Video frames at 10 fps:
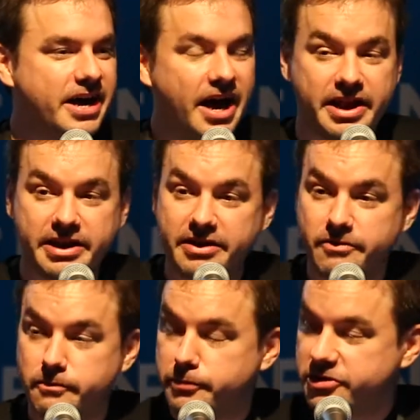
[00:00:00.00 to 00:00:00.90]
and
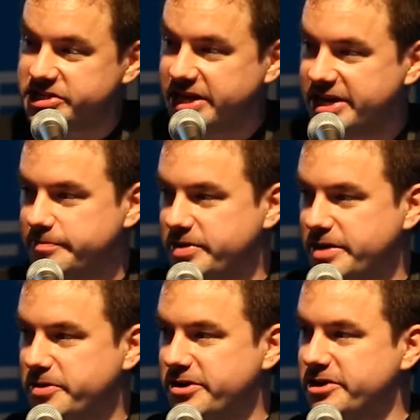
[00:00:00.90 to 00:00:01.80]
push that
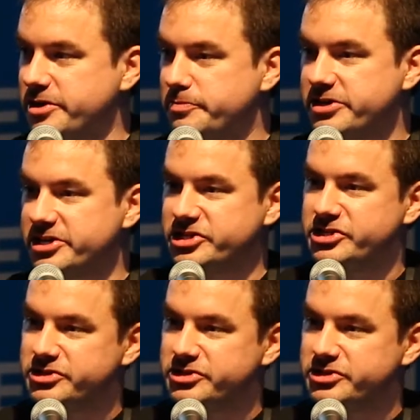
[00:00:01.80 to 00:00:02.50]
update button on your production,